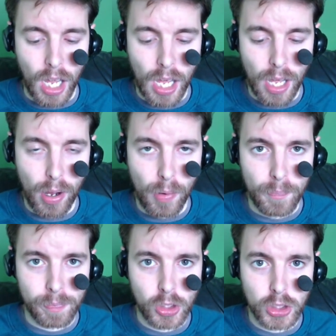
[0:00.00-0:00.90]

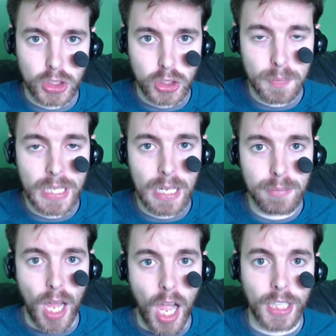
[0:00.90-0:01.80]
There's some
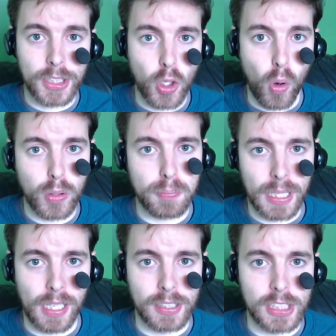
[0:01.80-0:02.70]
games I don't
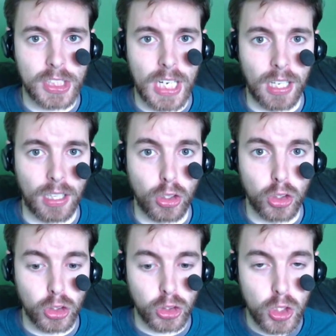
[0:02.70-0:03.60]
play on this channel.
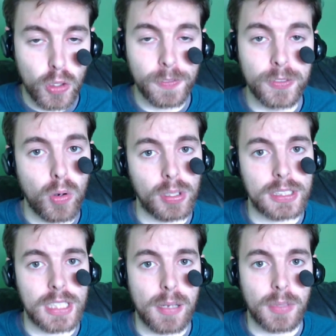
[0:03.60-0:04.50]
You've
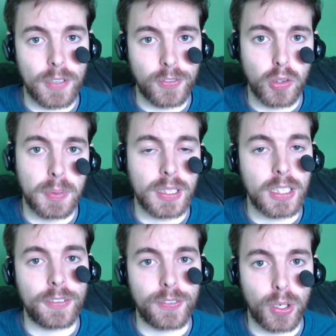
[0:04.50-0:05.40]
noticed them if you've been
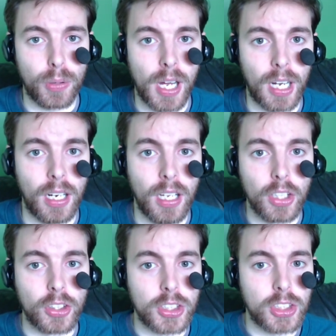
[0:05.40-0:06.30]
here for a while.
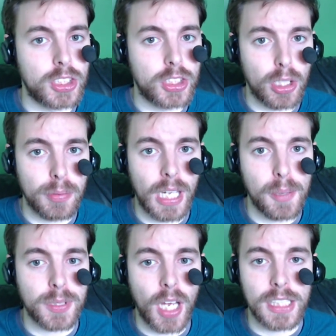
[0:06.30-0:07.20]
There's just some
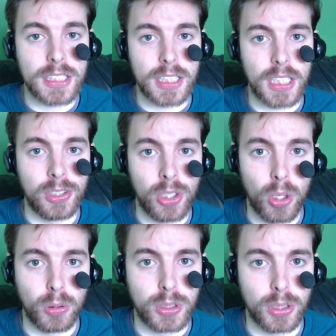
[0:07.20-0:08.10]
games I say
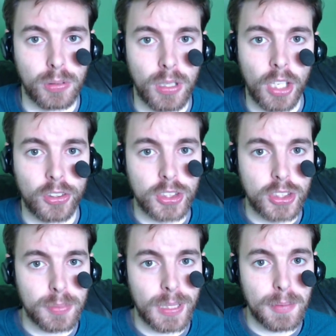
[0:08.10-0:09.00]
no to. There's
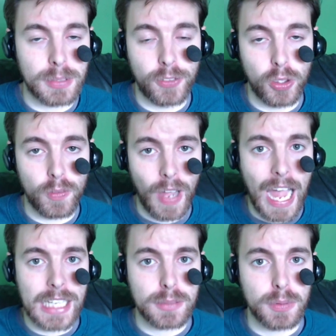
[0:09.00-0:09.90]
some games, if you've
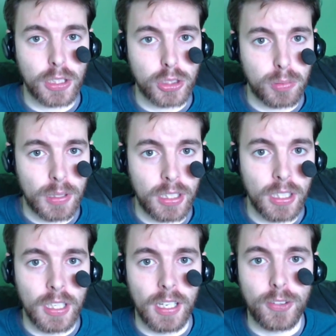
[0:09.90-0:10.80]
asked me on
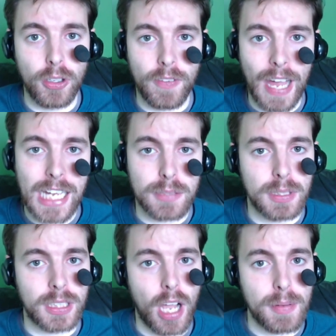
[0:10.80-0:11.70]
Twitter, if you've asked
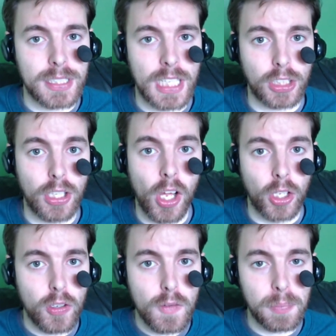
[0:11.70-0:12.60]
me in the comment section,
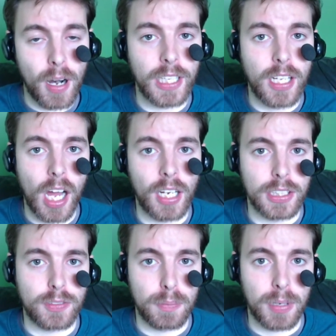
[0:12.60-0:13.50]
you've probably gotten
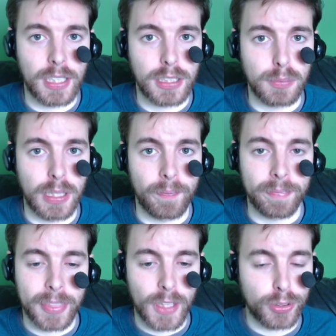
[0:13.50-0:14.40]
this reply to me.
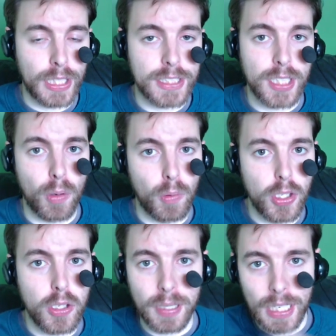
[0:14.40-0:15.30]
Chris,
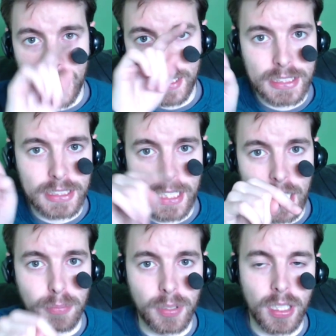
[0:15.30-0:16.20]
will you play this
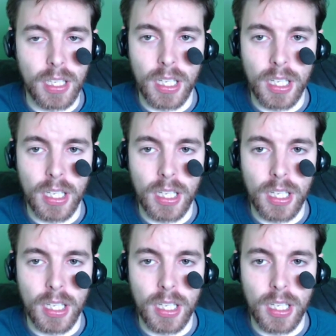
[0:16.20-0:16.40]
game?